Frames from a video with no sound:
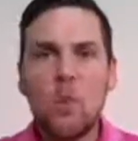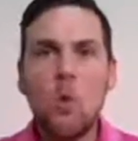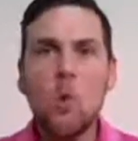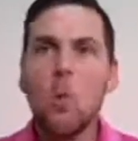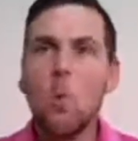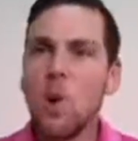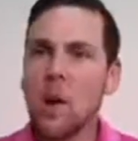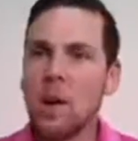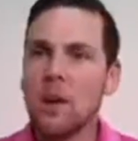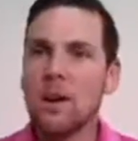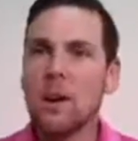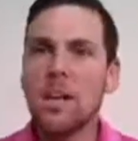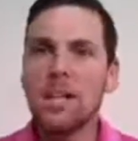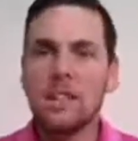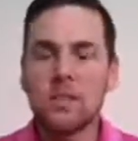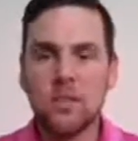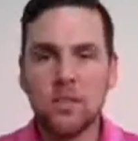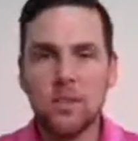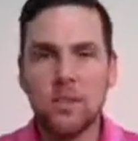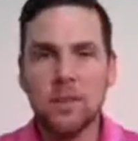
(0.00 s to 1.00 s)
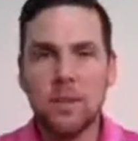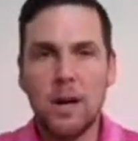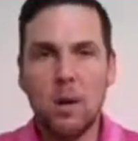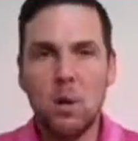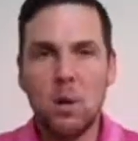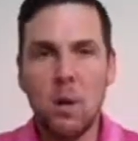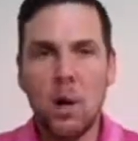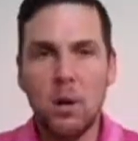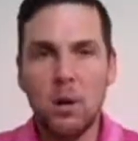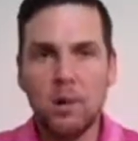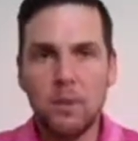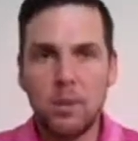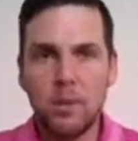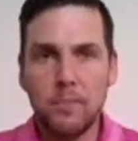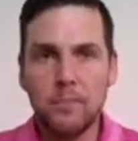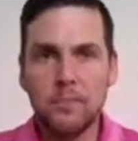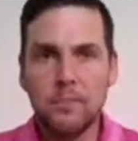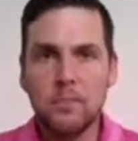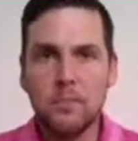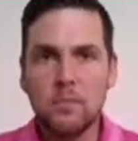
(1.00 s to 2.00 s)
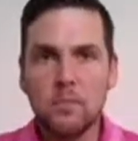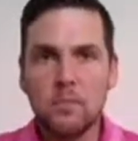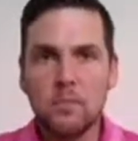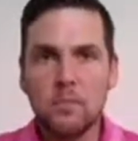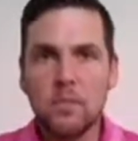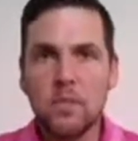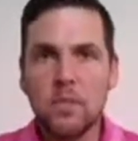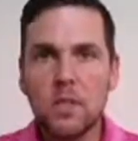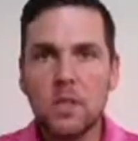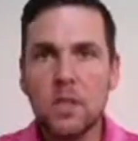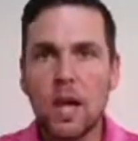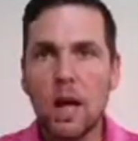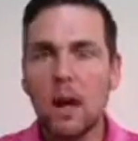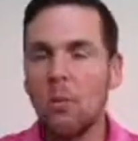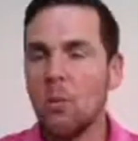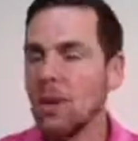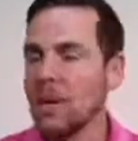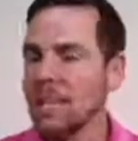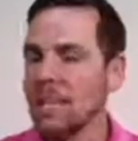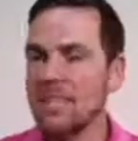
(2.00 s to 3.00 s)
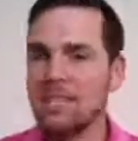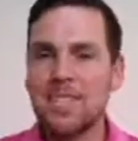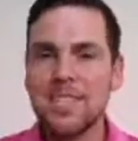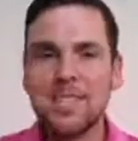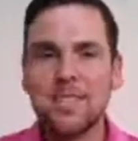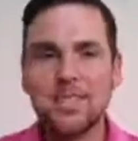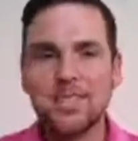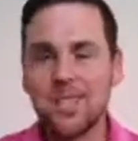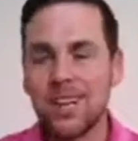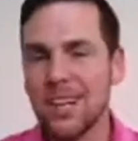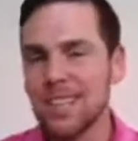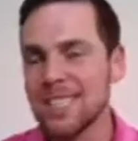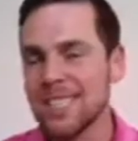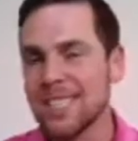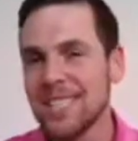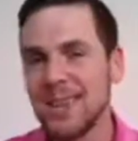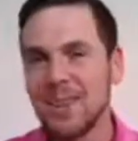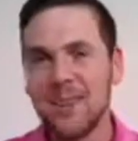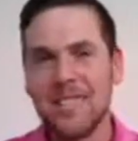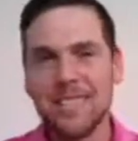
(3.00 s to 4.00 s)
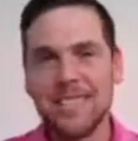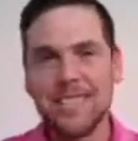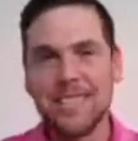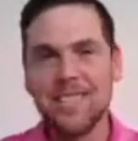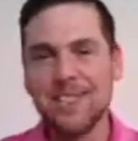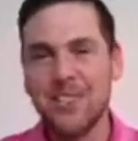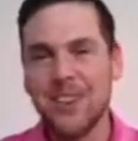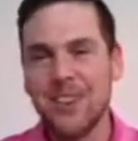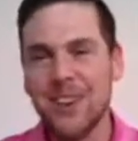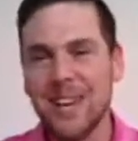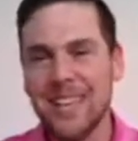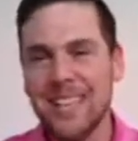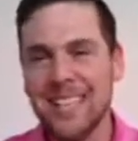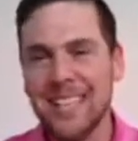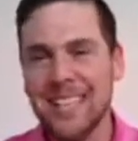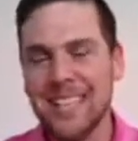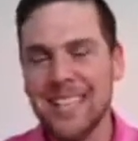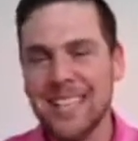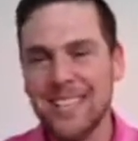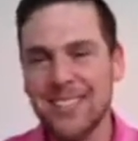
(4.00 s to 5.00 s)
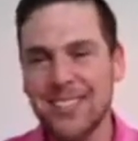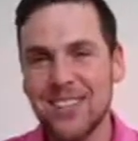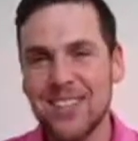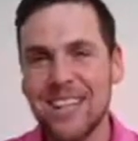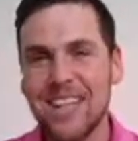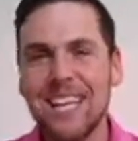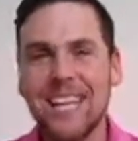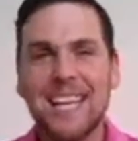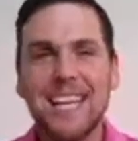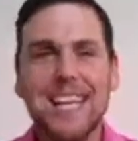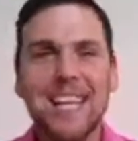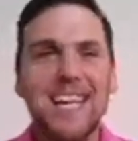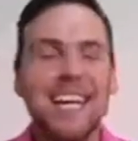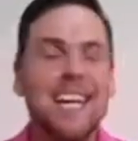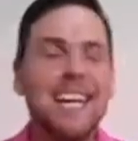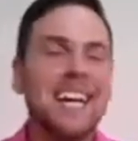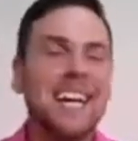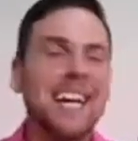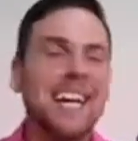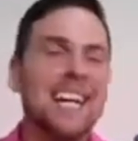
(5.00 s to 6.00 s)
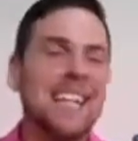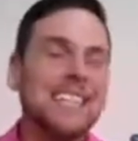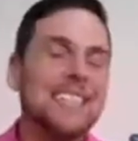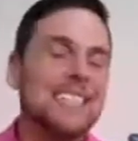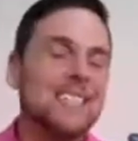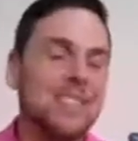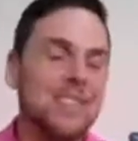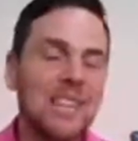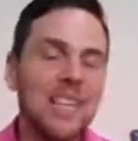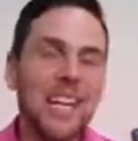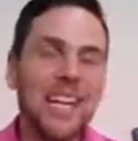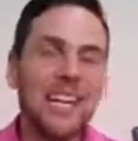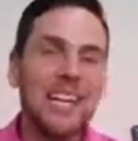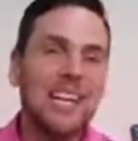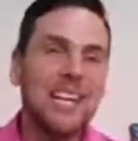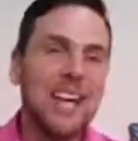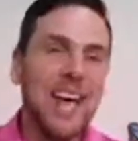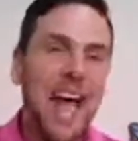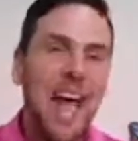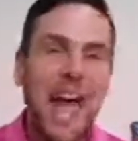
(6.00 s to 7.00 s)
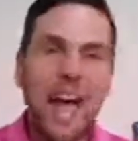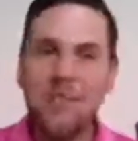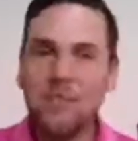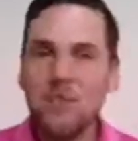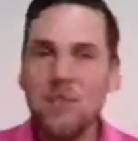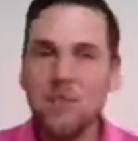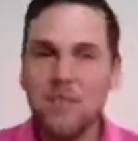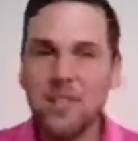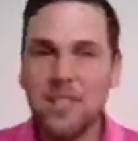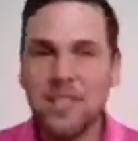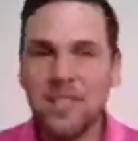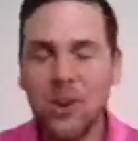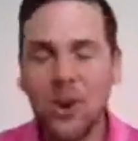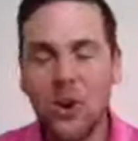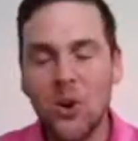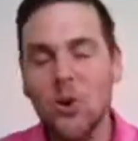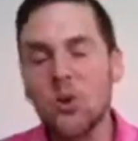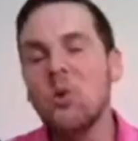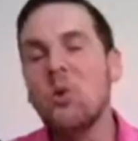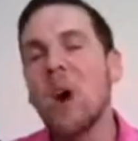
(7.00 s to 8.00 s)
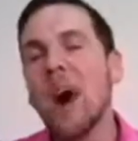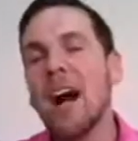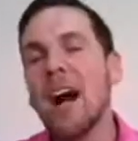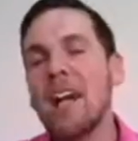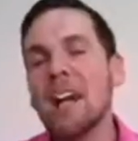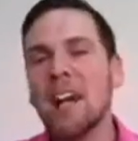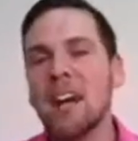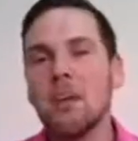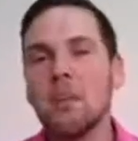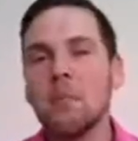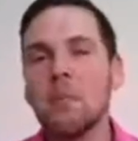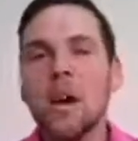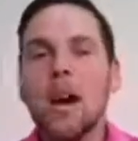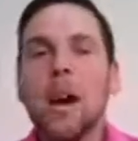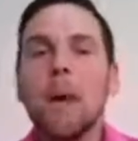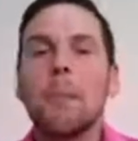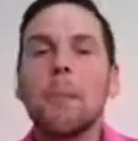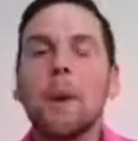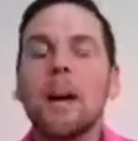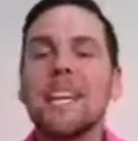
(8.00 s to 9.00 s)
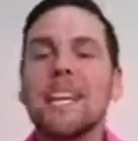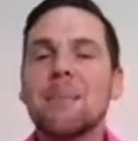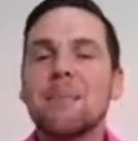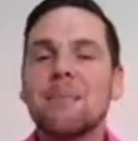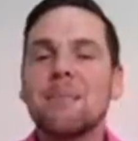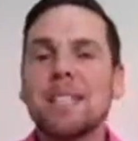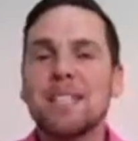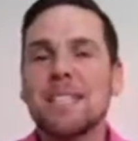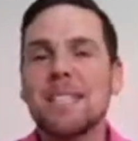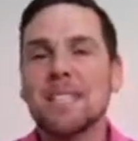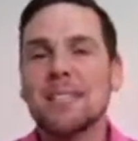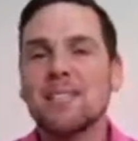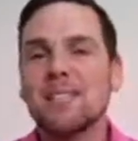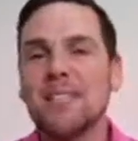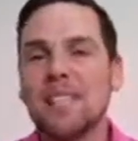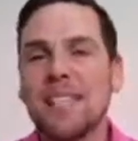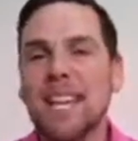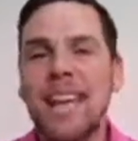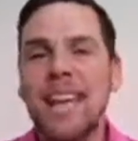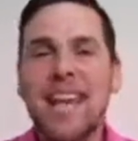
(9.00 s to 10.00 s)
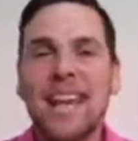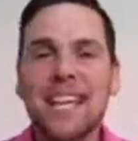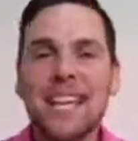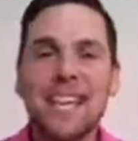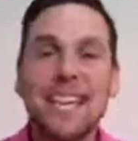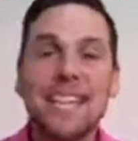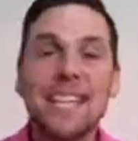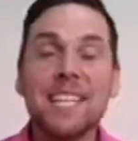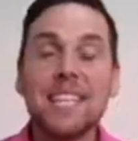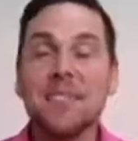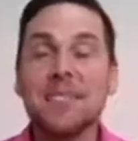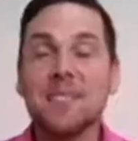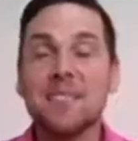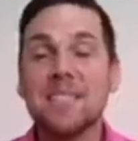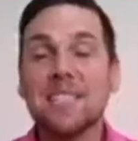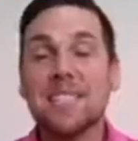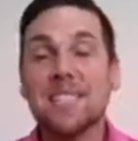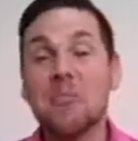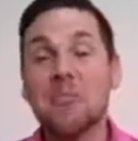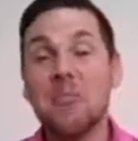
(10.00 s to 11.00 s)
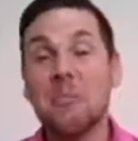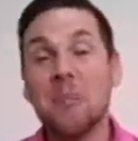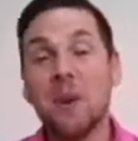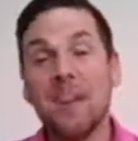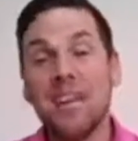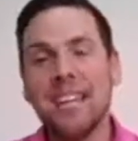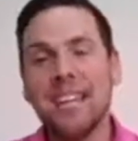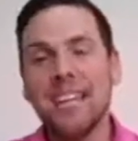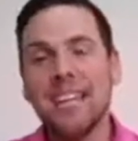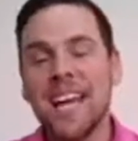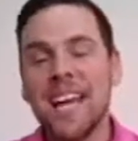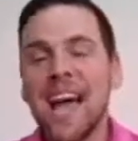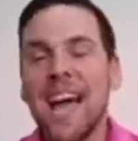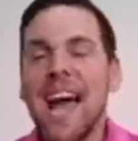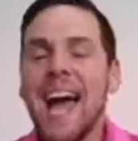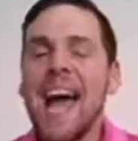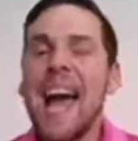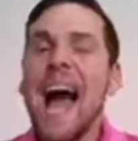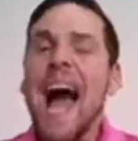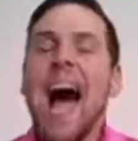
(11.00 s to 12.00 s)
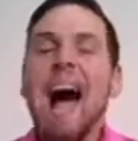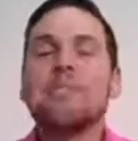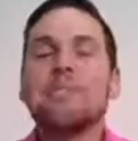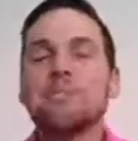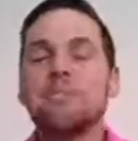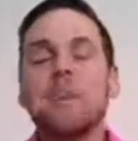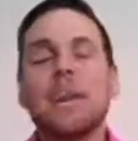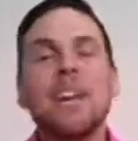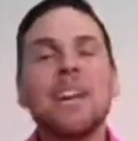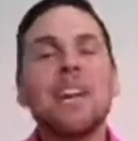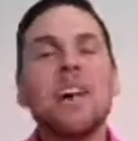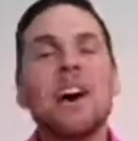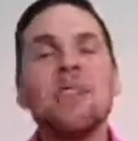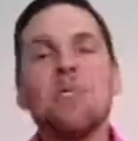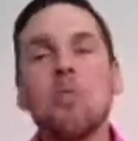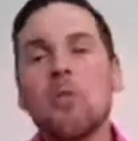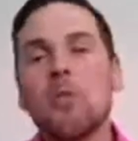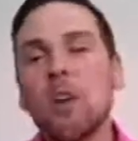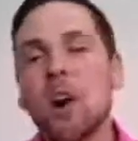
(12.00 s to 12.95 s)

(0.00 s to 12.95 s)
where I learned about wealth. Now, I want to give the introductions. I want to give you the right things, right? So letting everyone know who I am. My name is Steven, aka Even Steven Money. After paying off over